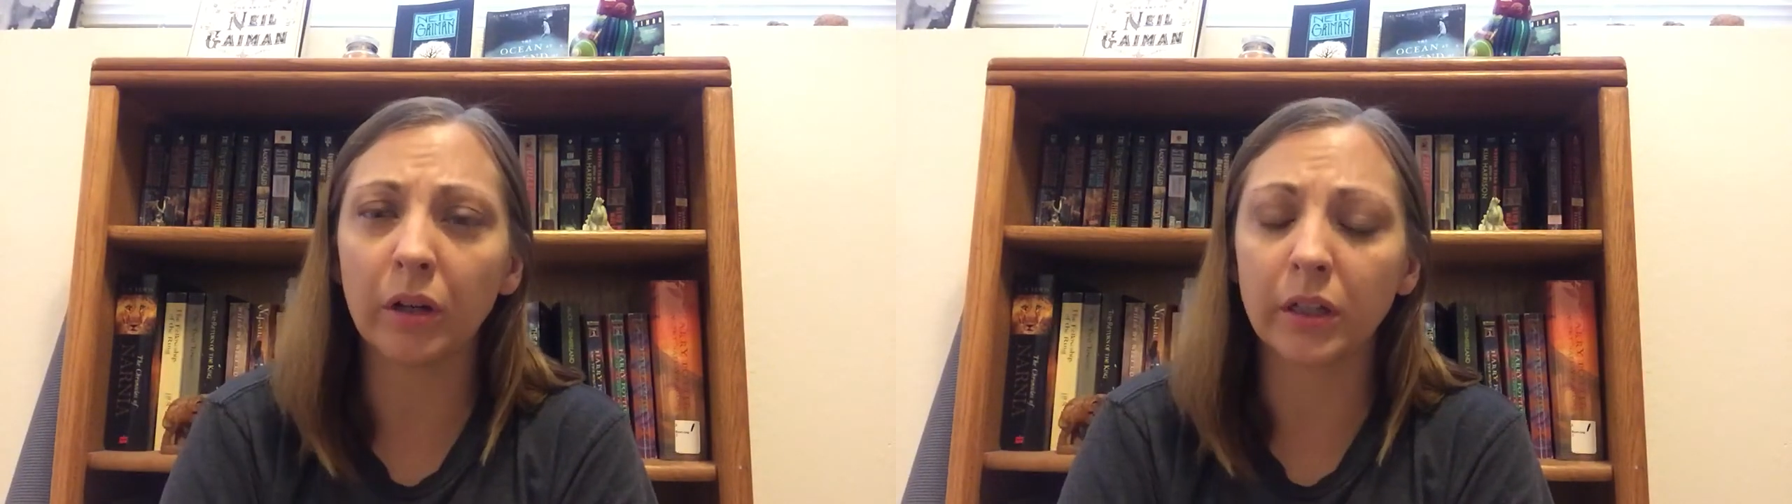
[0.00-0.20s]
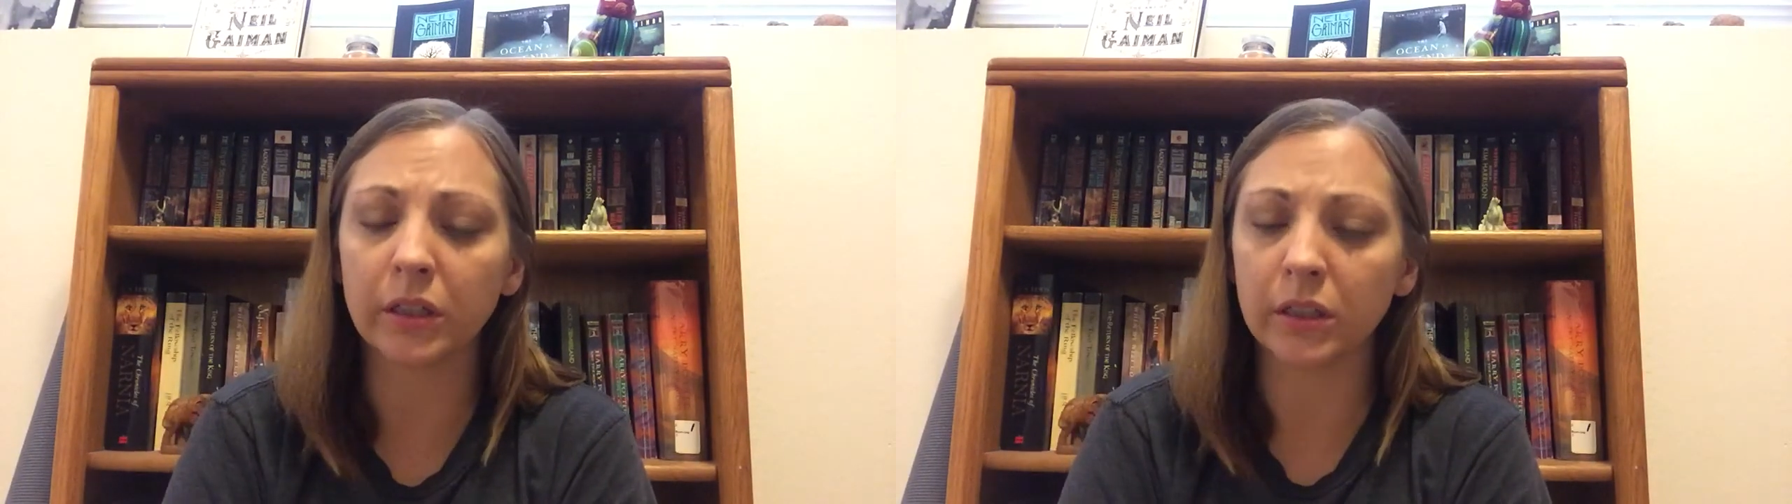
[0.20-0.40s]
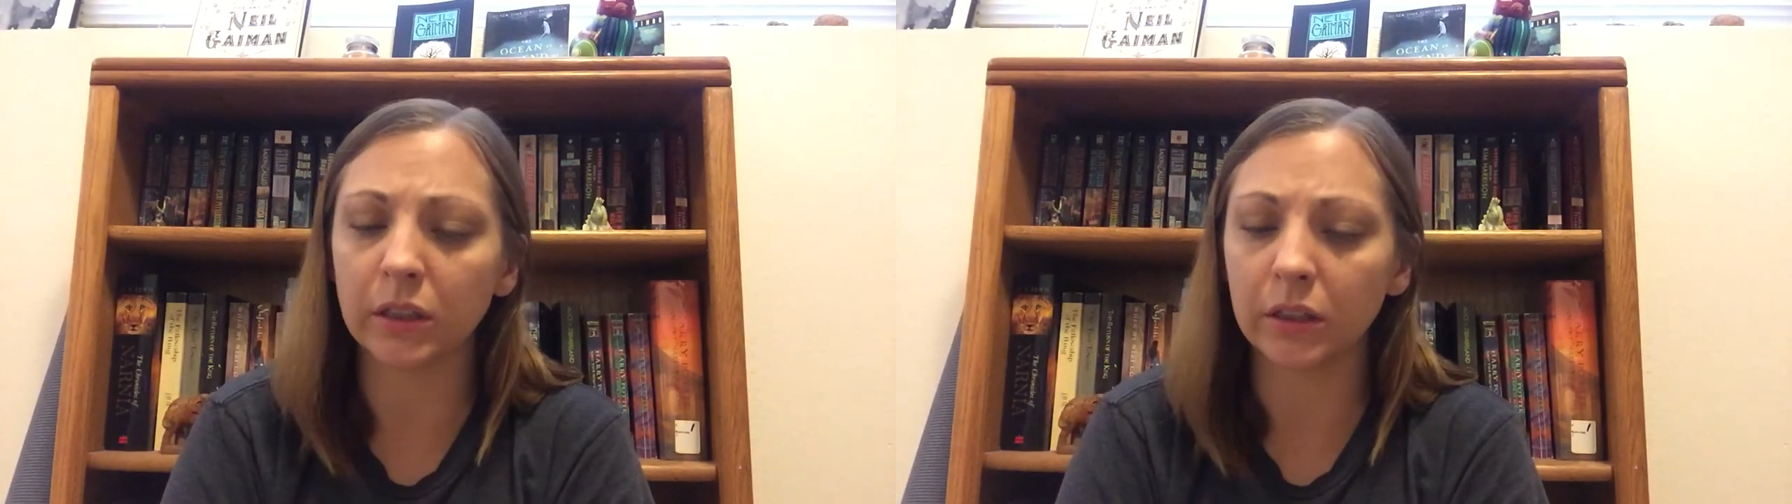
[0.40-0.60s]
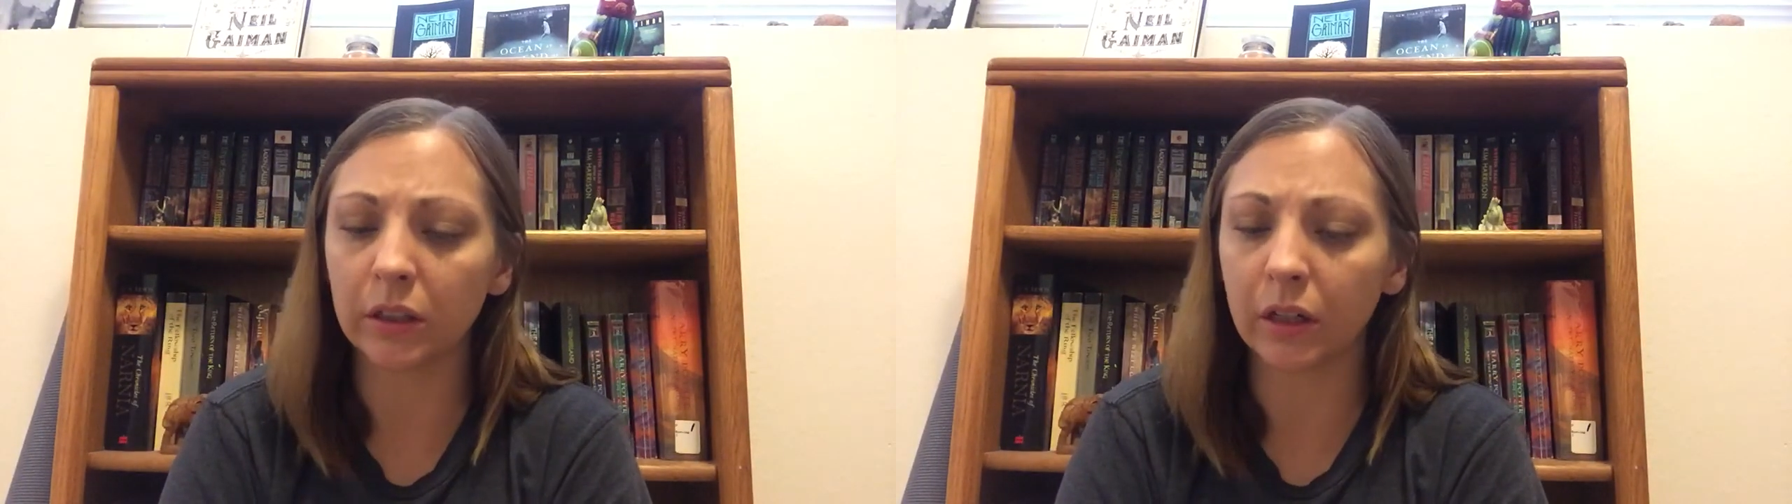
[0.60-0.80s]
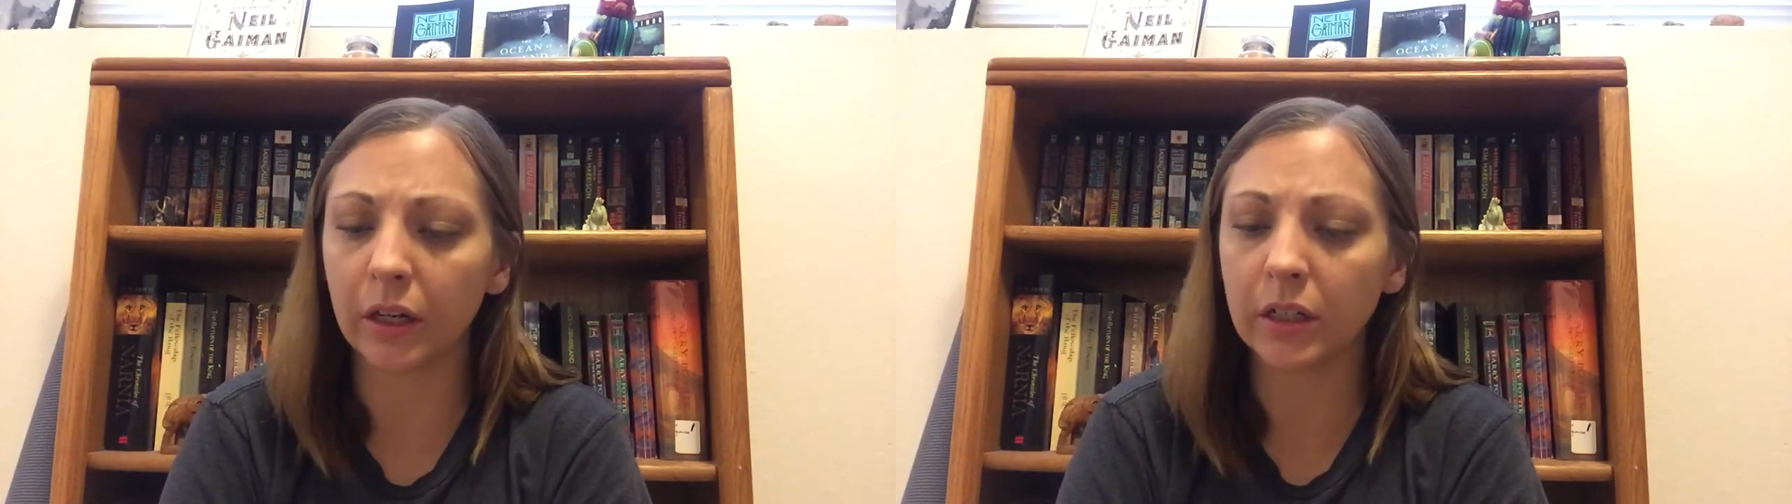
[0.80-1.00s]
because it's a
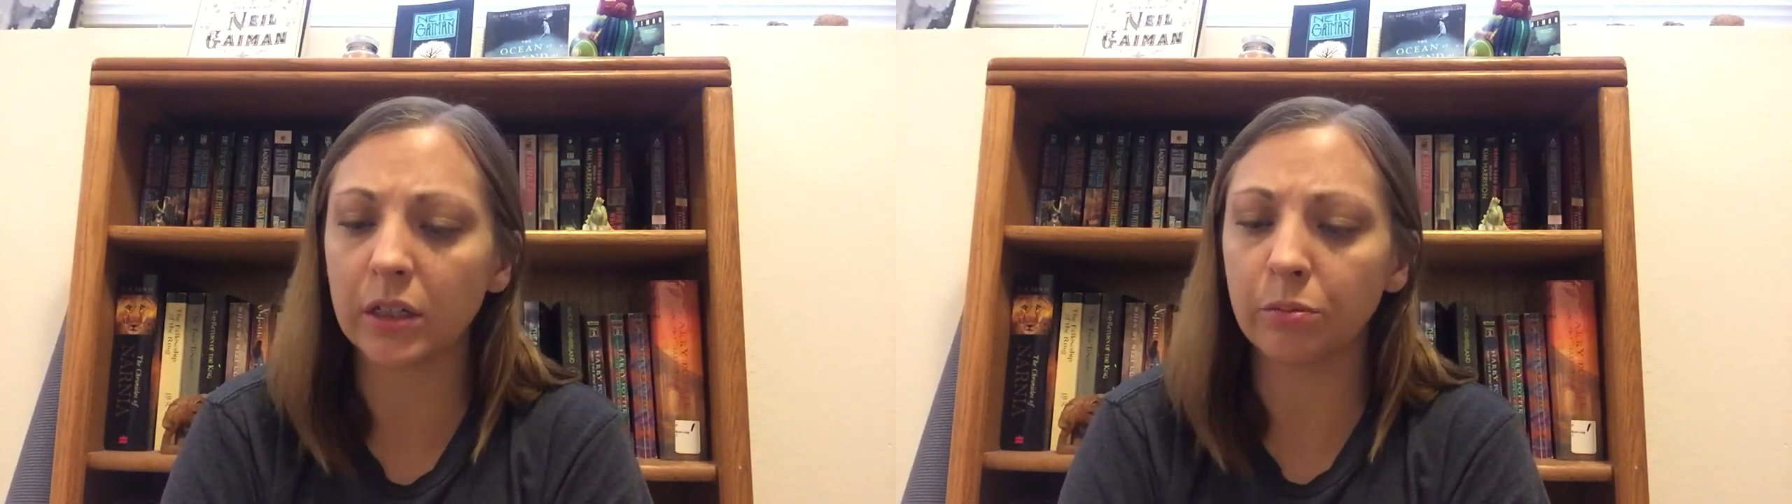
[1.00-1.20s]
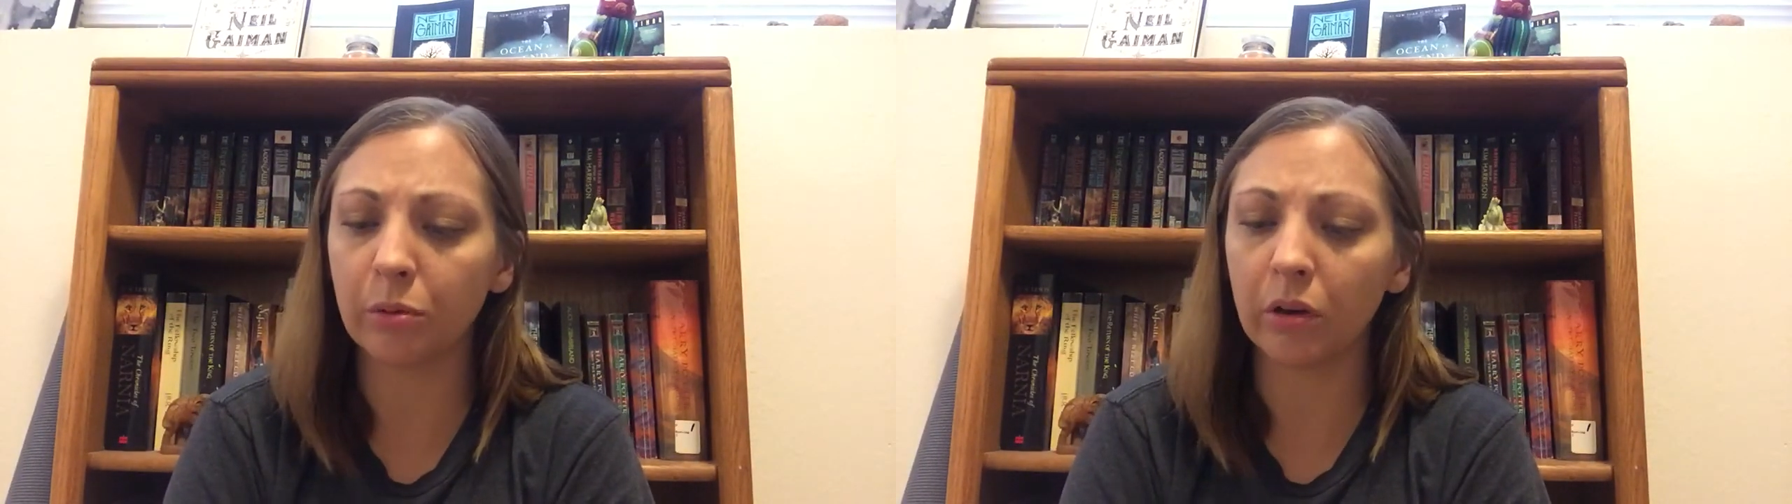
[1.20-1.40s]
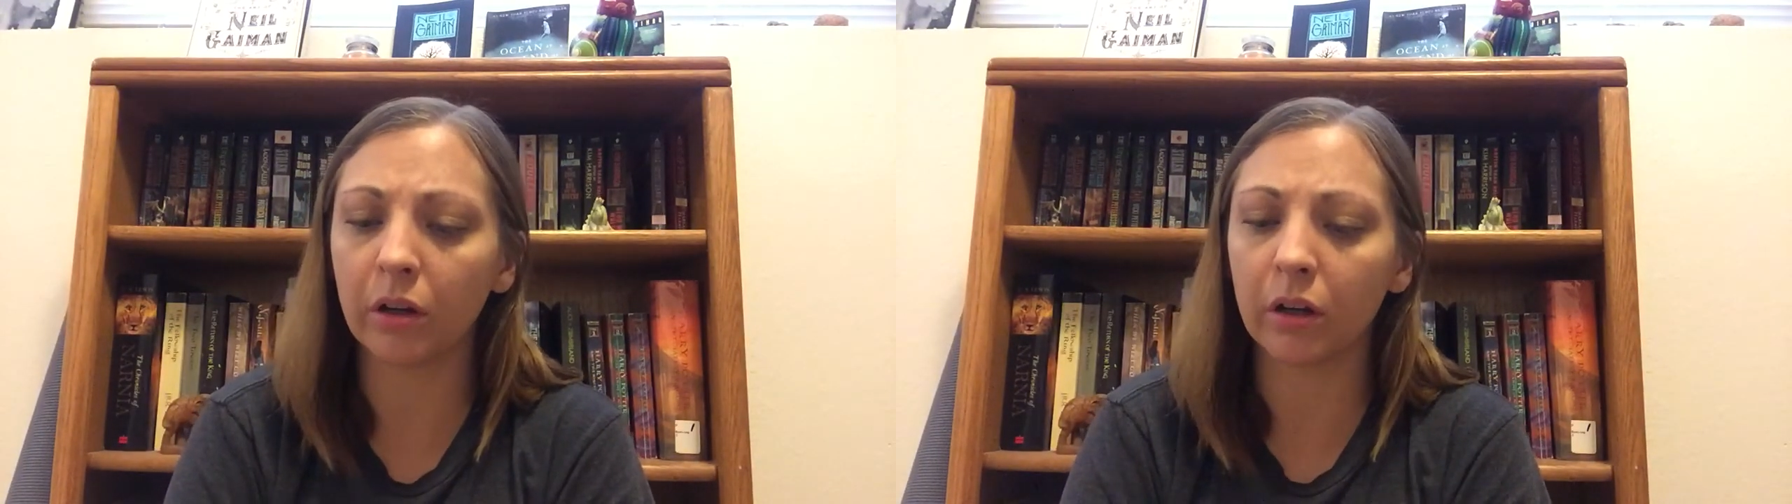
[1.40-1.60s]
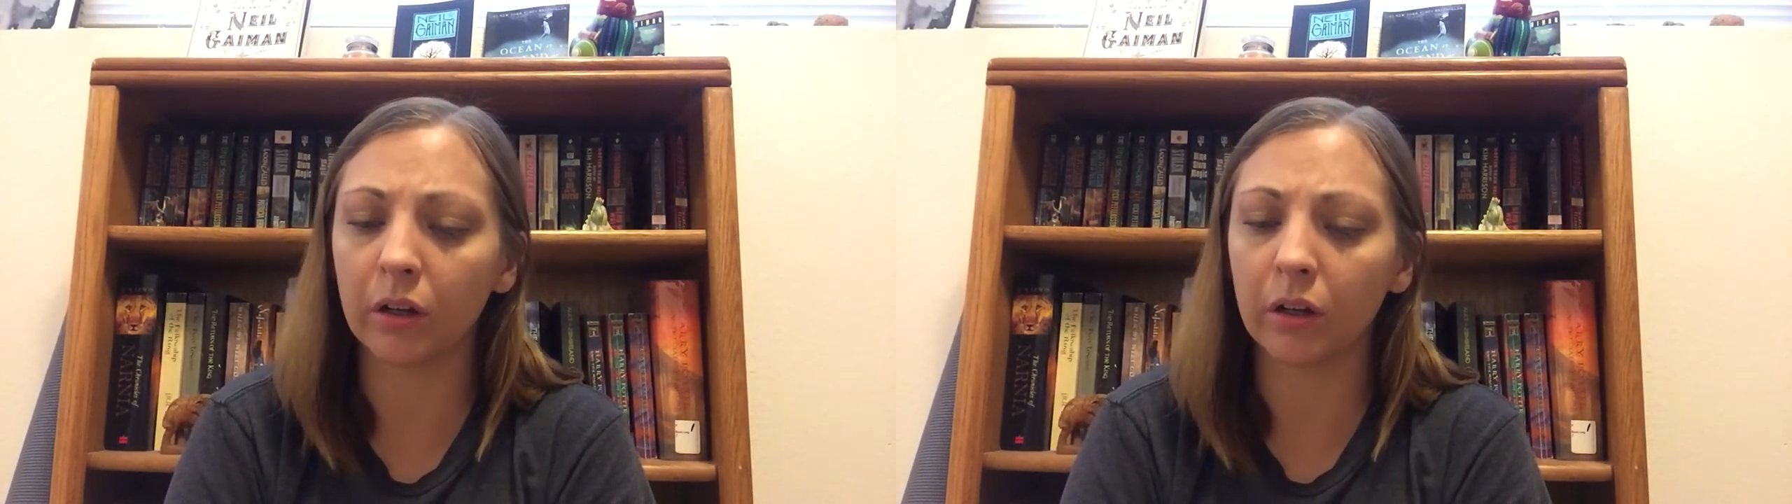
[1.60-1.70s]
kid's book,